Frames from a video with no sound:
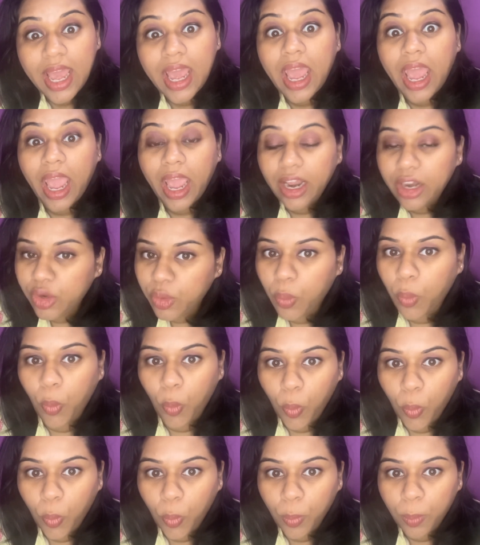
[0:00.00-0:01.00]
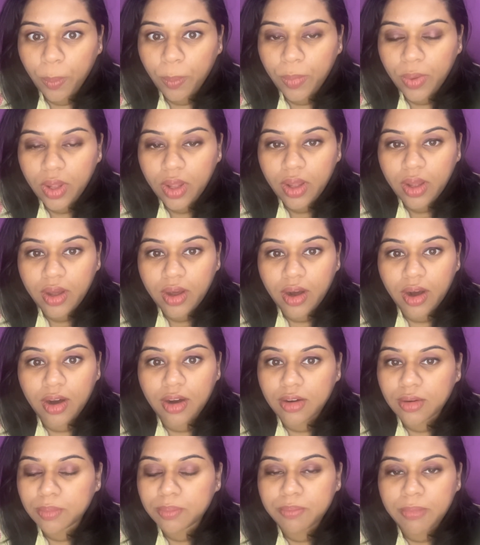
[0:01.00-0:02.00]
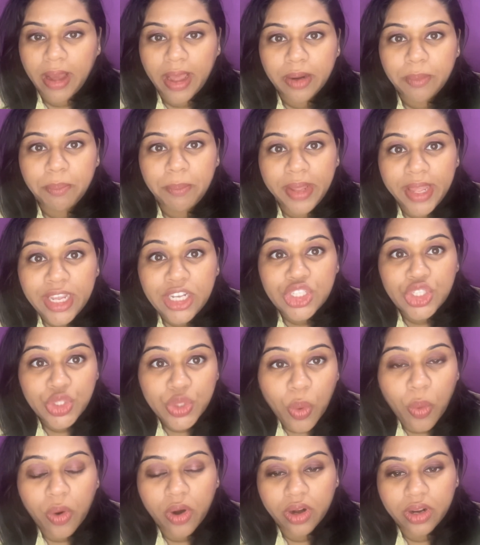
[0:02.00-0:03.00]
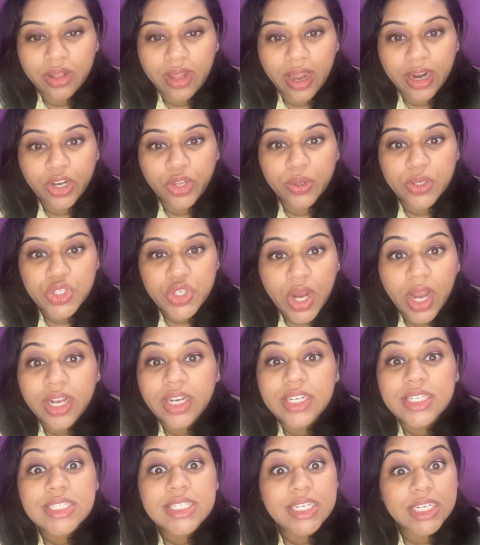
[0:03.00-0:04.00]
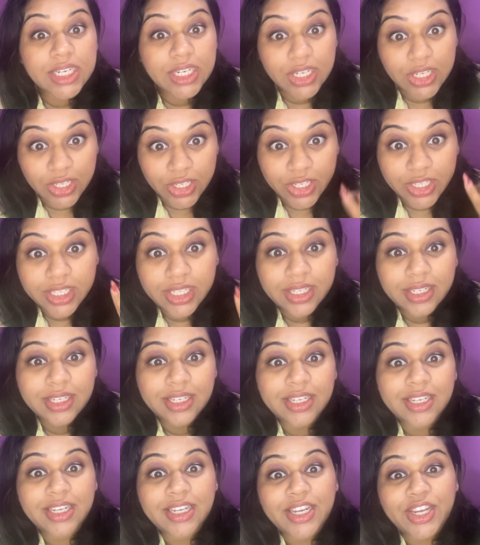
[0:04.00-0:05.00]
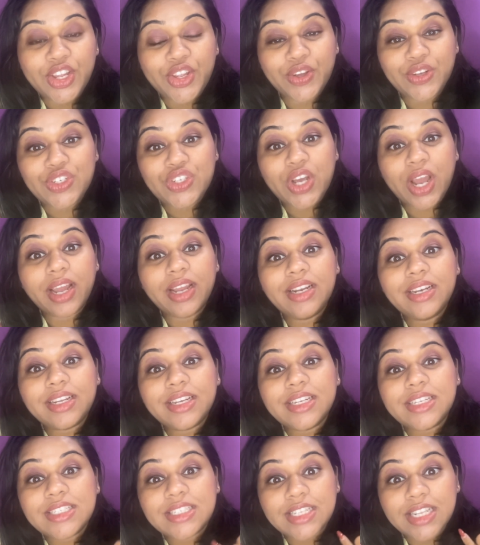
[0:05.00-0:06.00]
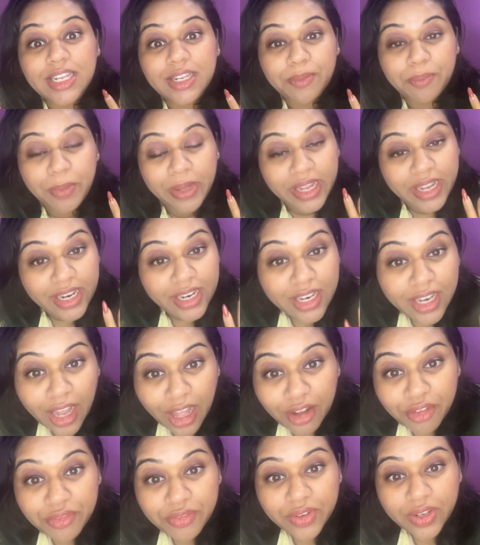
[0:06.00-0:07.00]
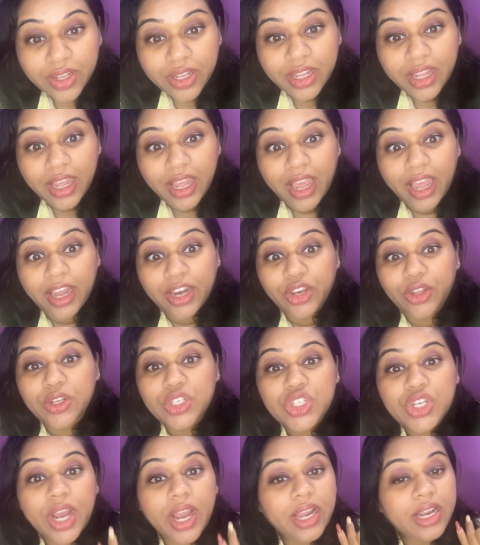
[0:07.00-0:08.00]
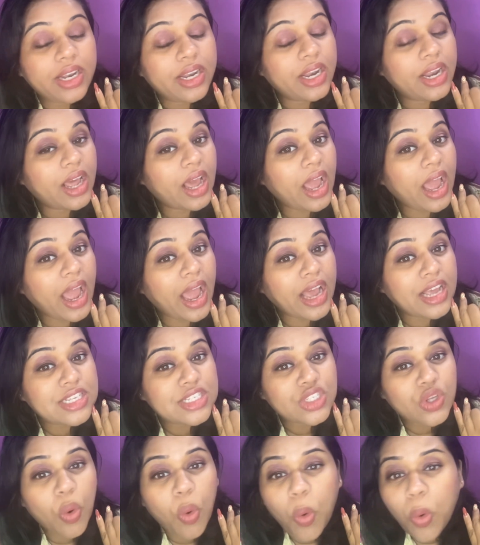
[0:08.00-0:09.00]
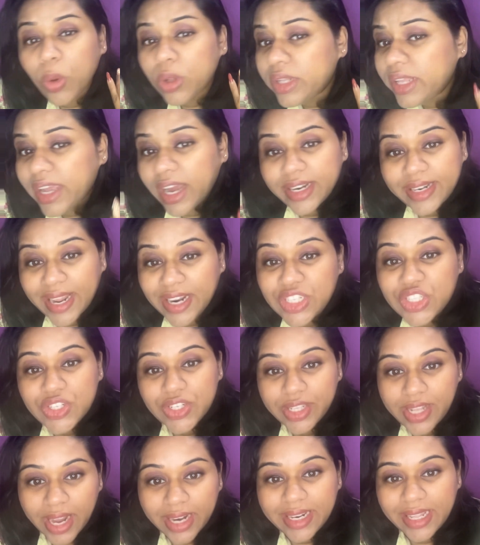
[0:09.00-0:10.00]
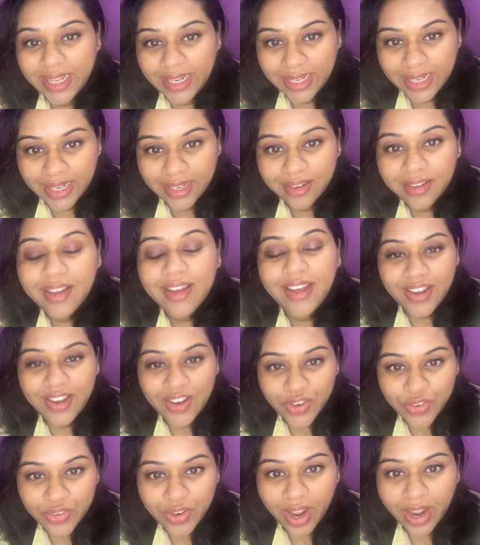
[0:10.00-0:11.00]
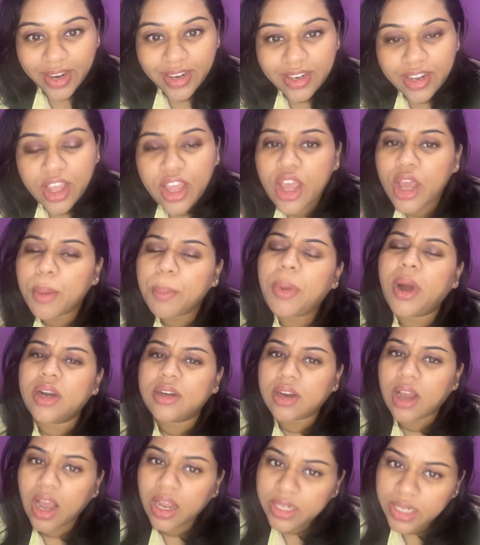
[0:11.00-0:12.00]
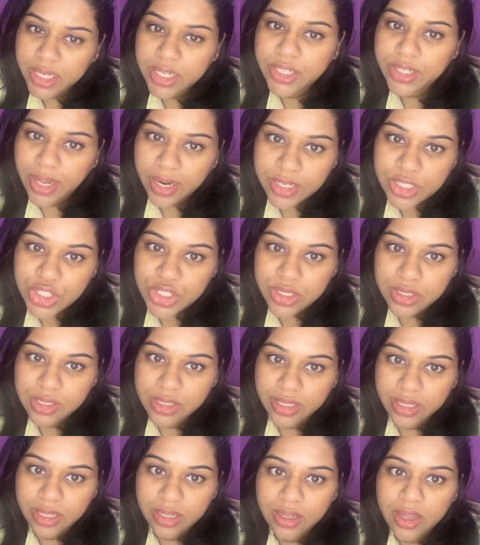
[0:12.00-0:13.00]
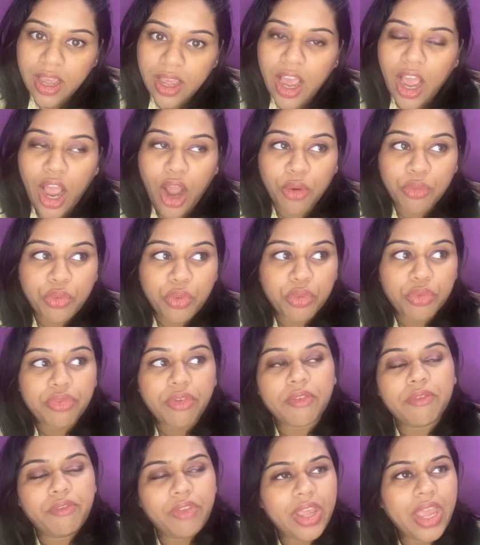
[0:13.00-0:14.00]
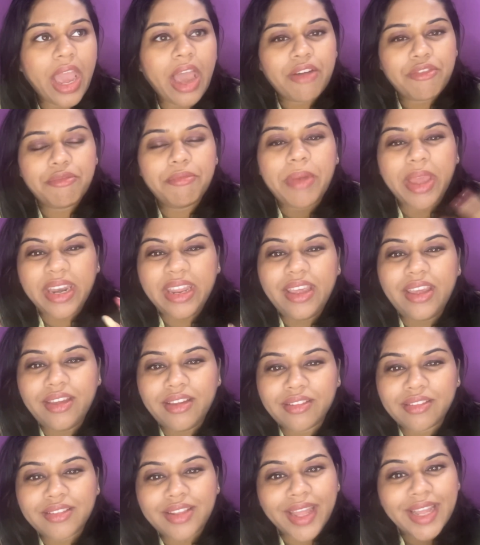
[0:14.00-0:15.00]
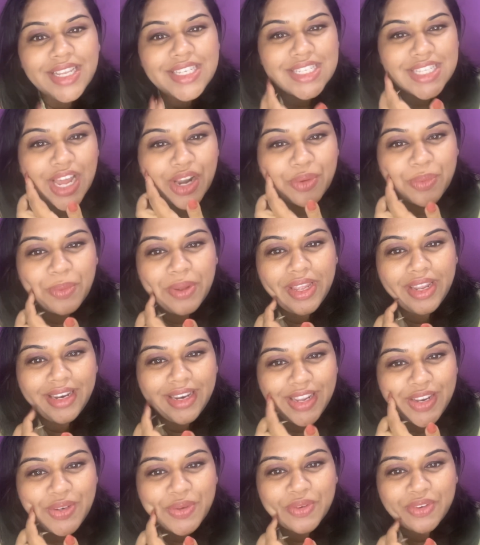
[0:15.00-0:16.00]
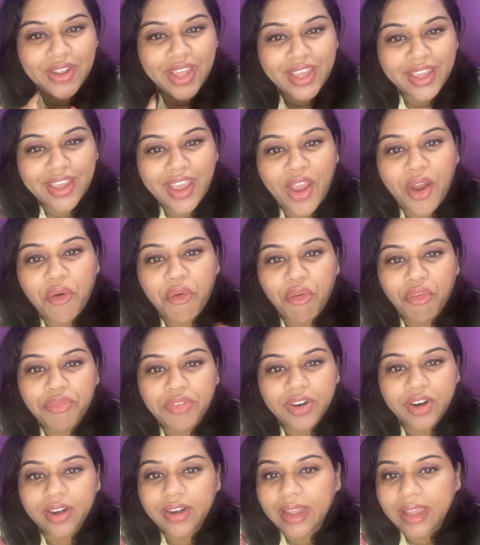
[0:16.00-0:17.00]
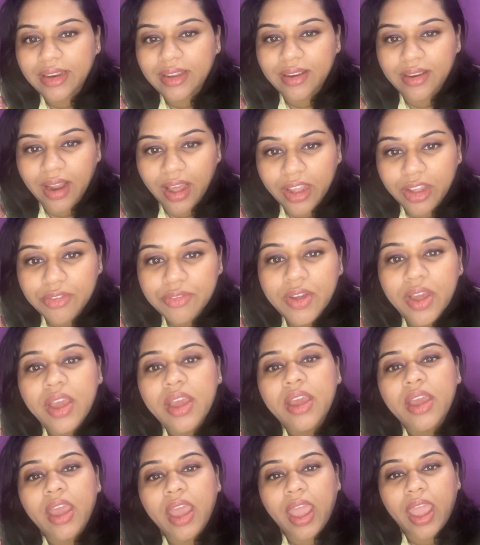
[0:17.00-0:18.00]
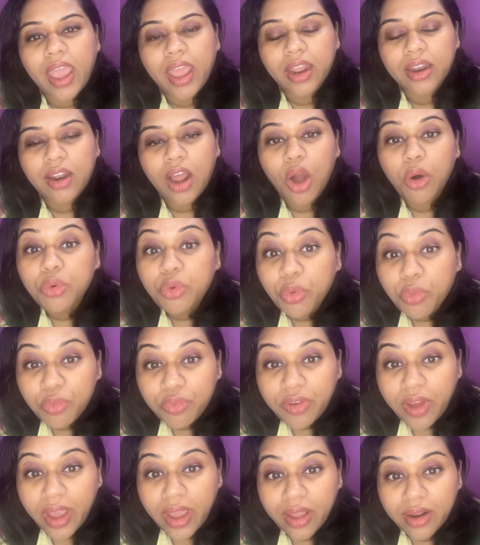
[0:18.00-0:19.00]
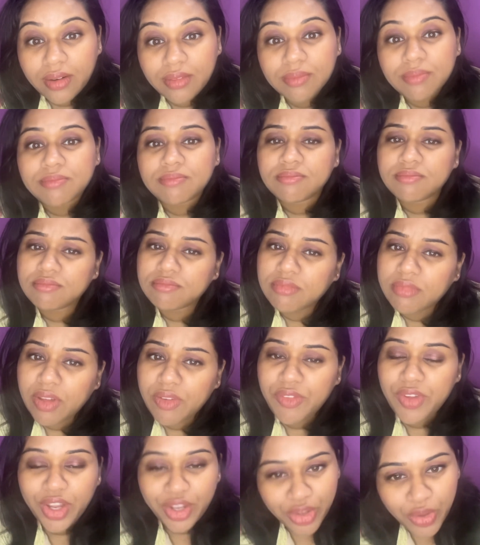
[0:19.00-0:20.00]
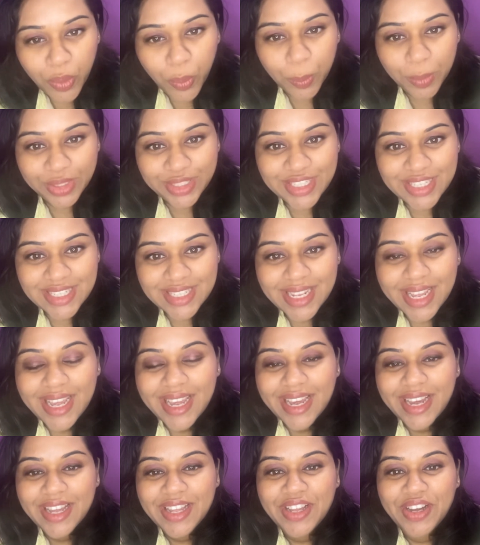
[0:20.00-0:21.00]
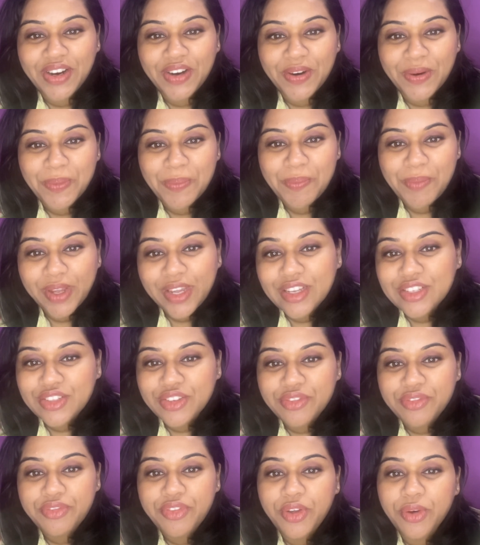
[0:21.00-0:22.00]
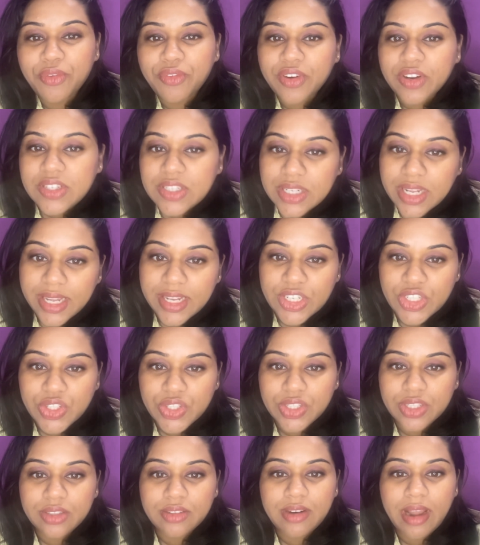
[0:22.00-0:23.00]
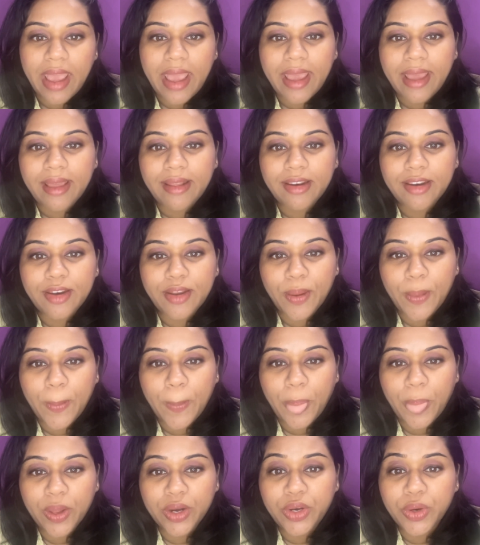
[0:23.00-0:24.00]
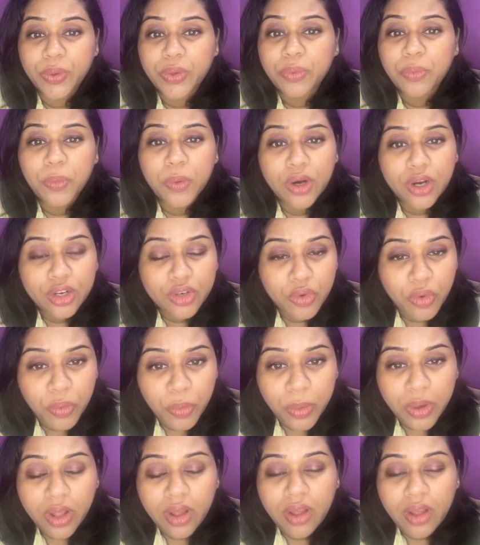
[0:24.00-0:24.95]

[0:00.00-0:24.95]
at home, and make sure that your child is heard, your child is being loved, and your child has all the attention that he need, right? But unintentionally, out of we have many things that we need to take care of in our daily life, and out of where we are humans, because of few frustration and due to workload,